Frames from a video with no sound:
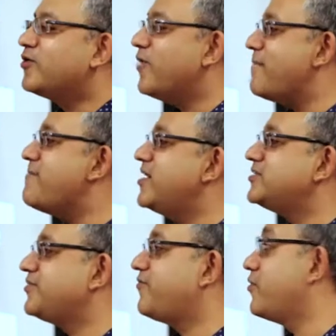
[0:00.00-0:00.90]
to embellish
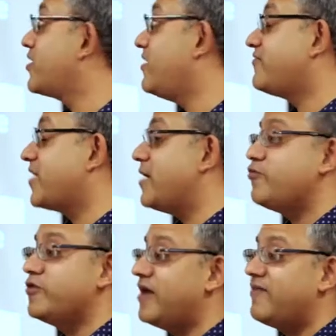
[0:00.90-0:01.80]
the photograph. Tripe
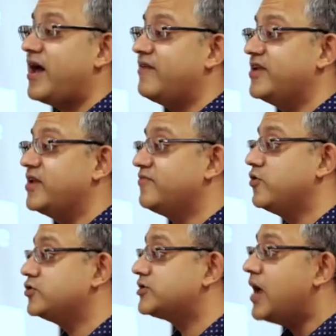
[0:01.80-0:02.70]
would never have any of
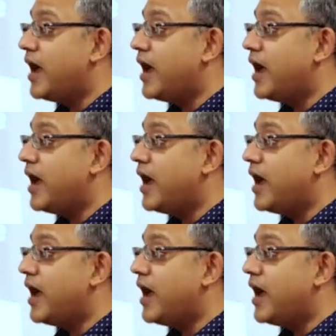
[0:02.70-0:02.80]
those.